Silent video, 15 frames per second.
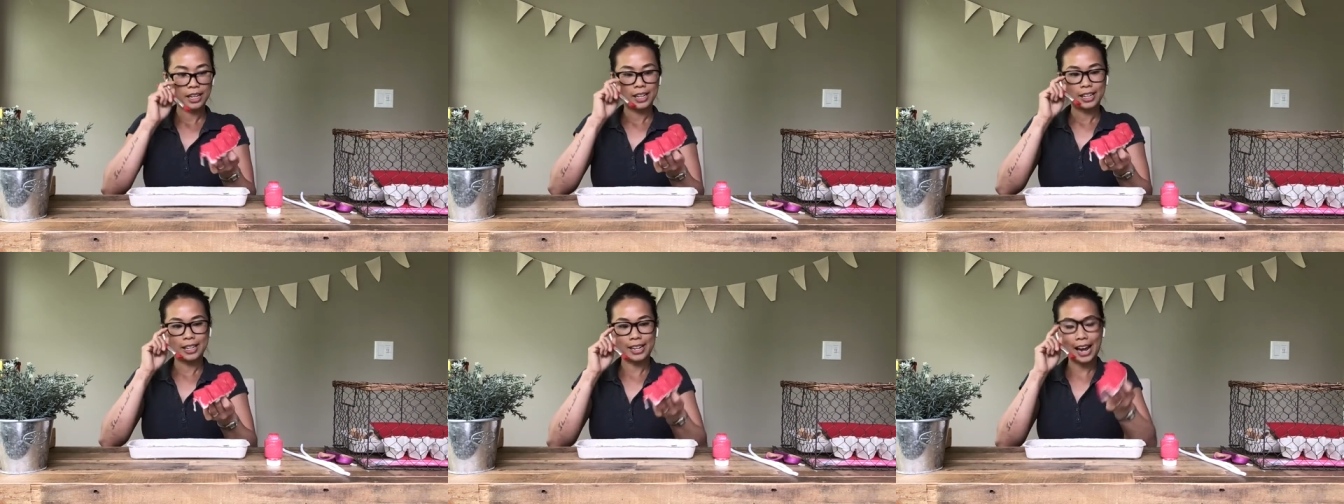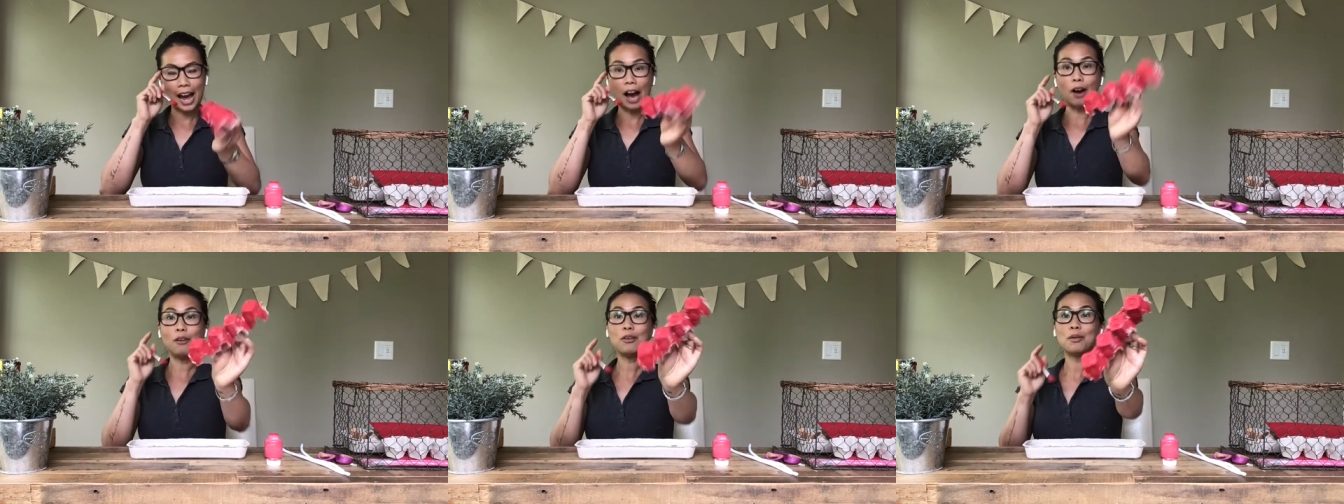
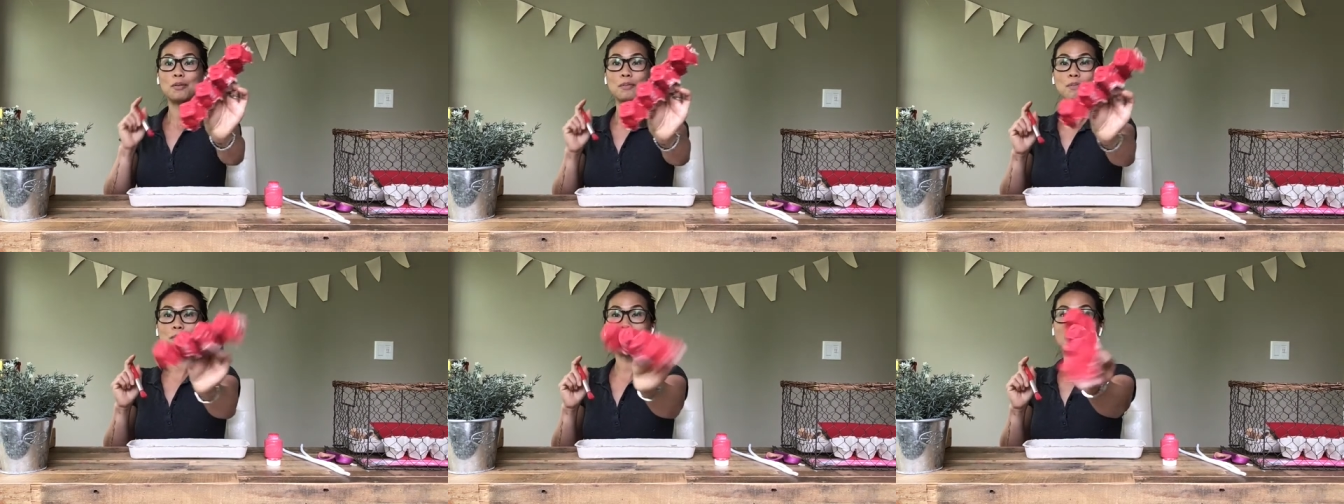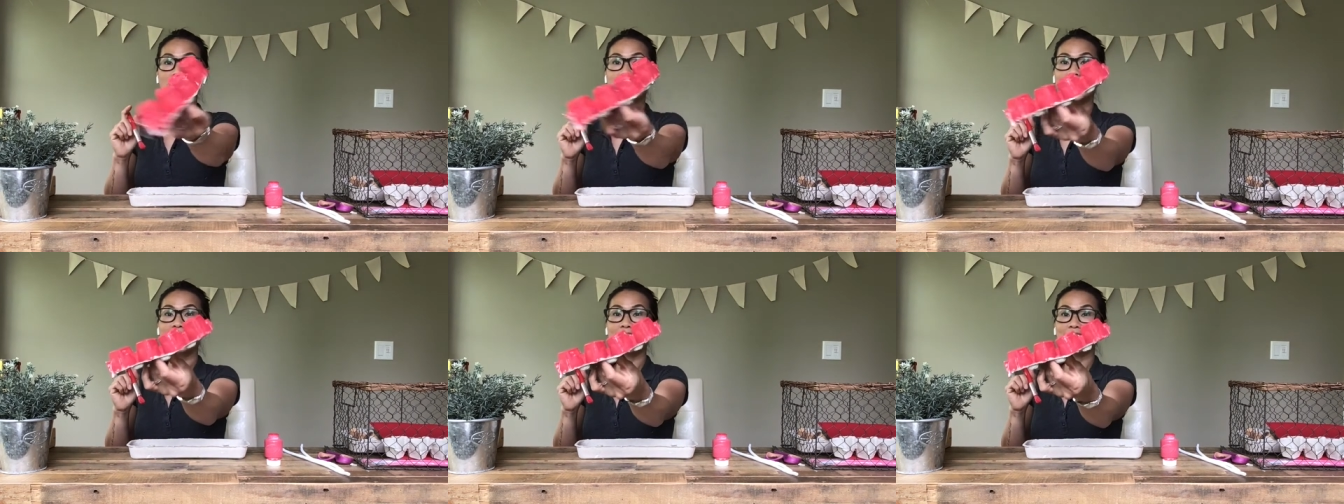Now
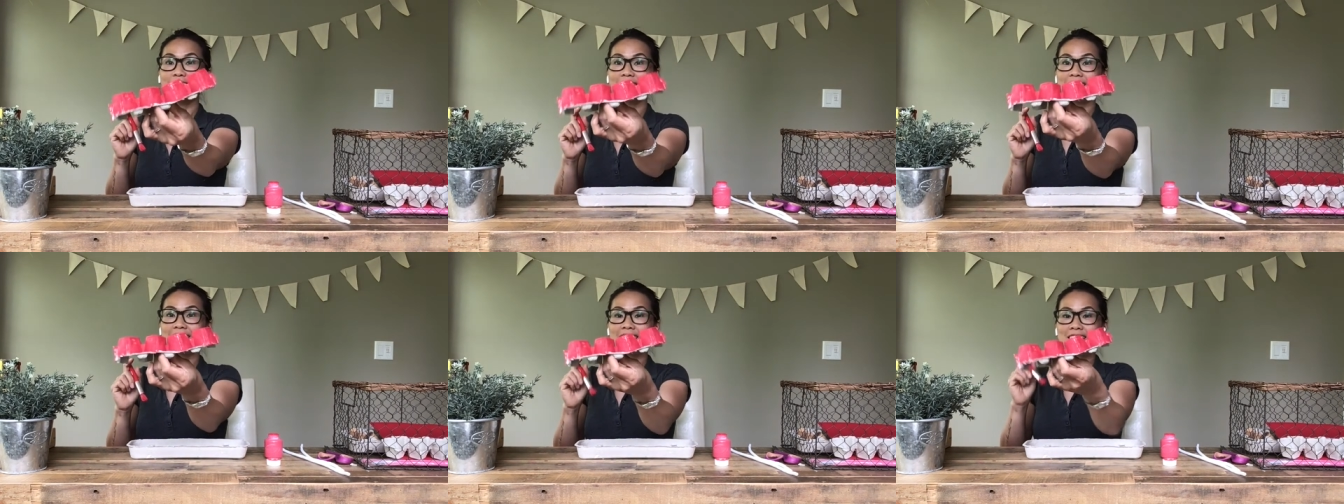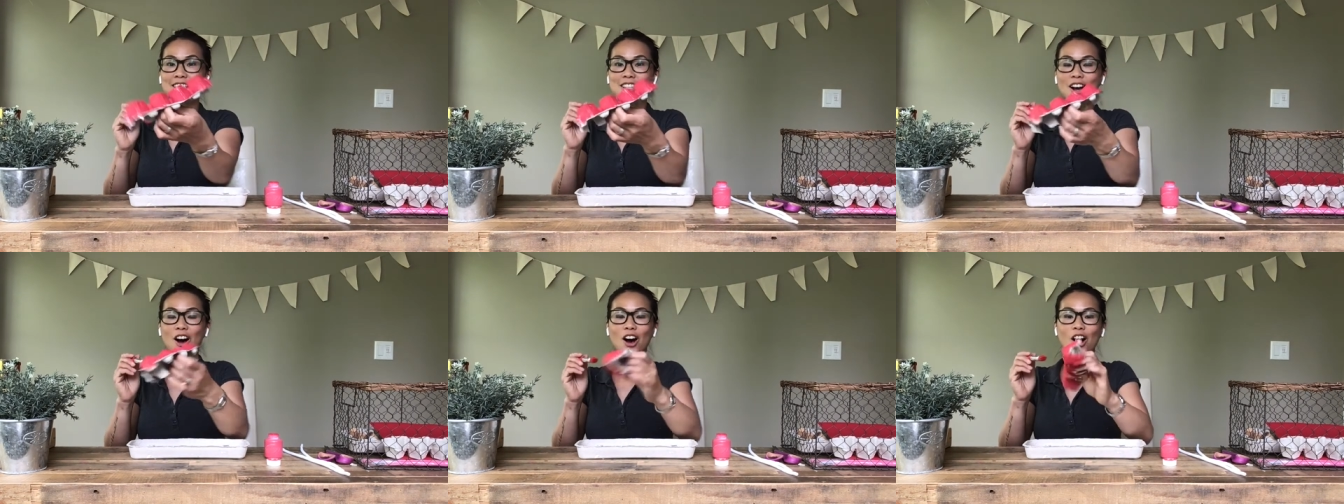my carton is
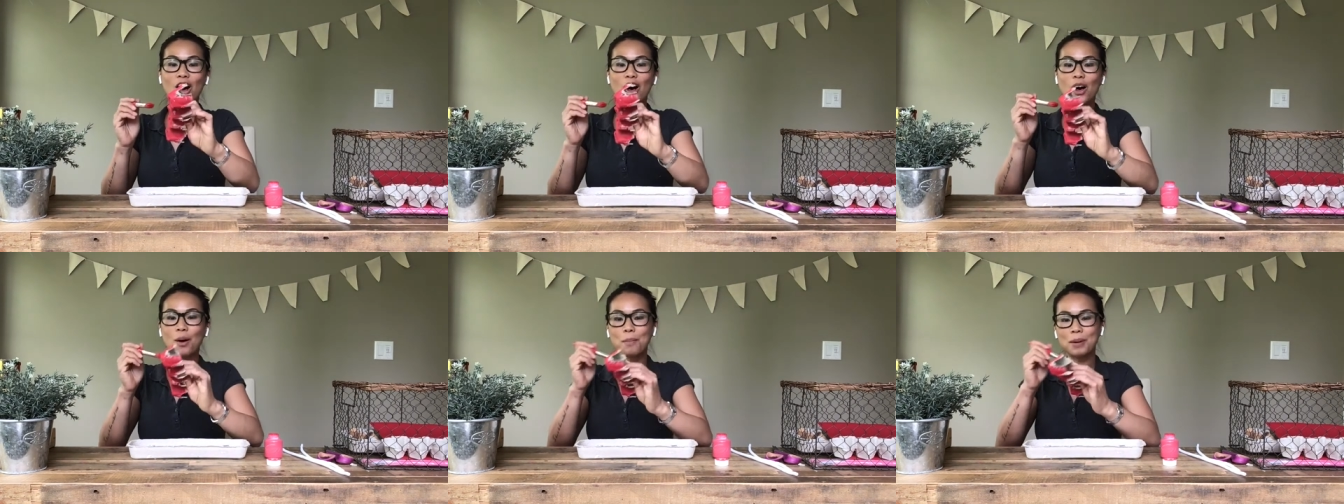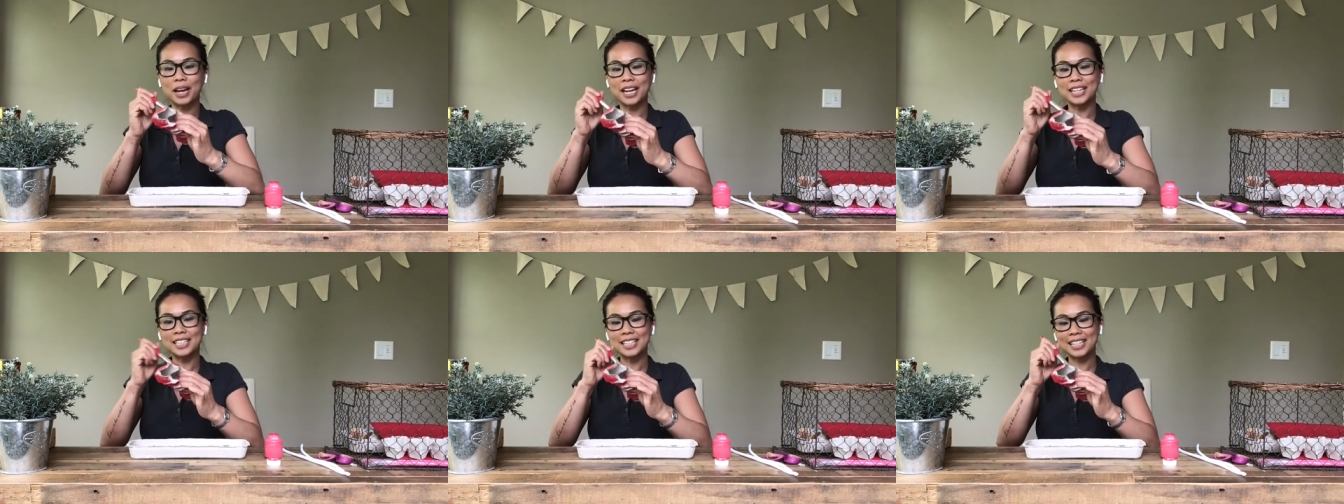all
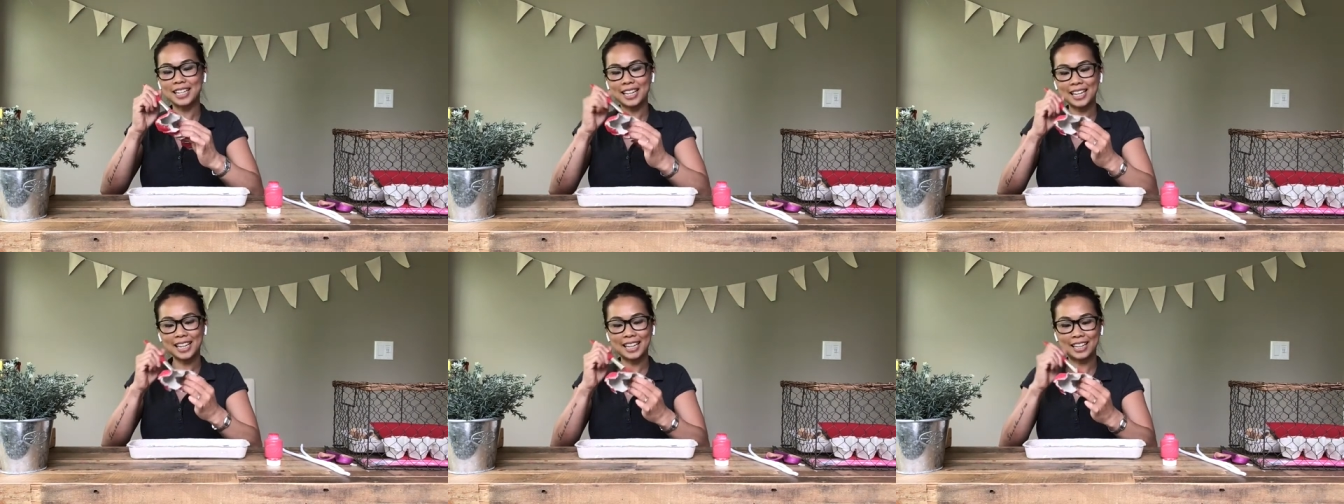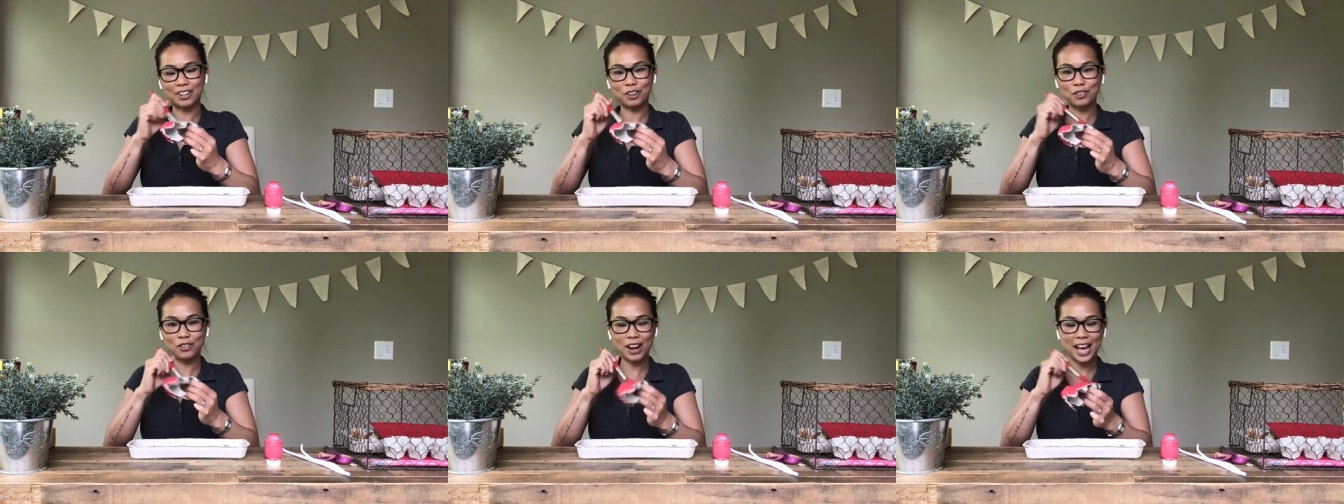painted in.
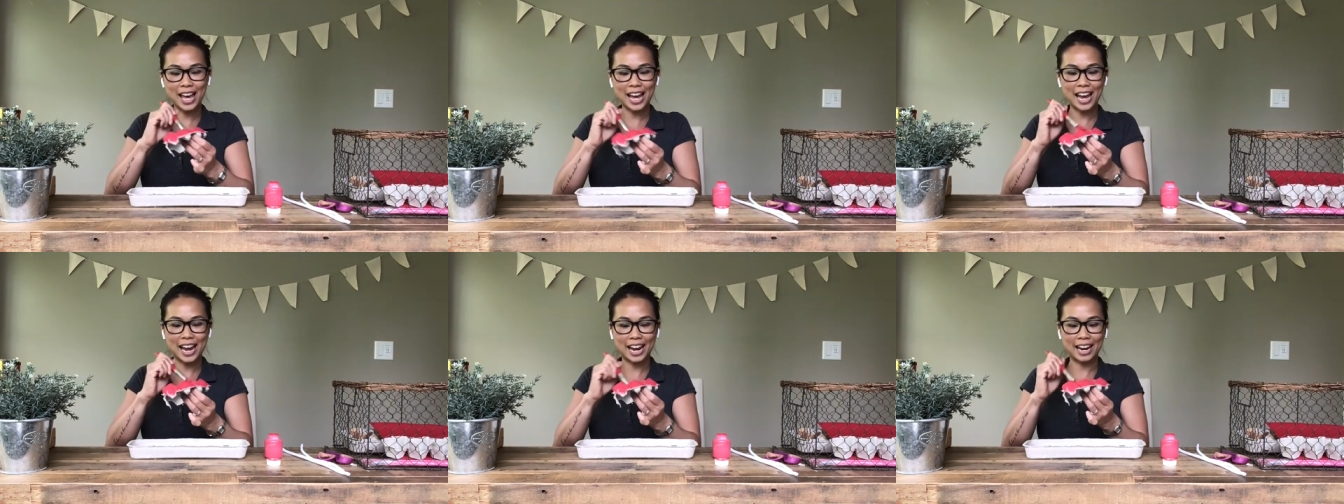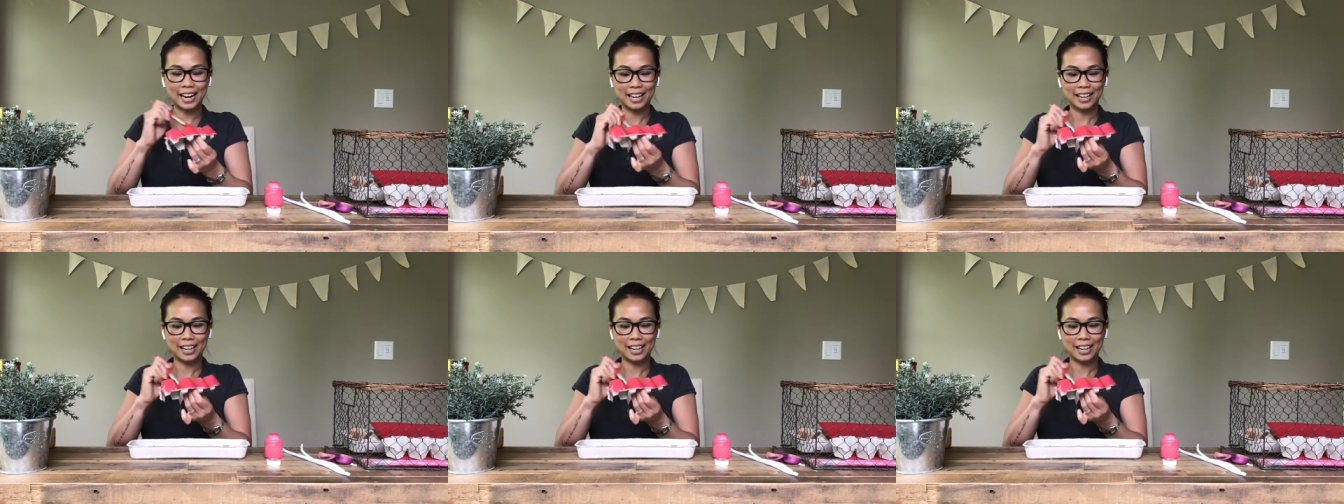Hooray!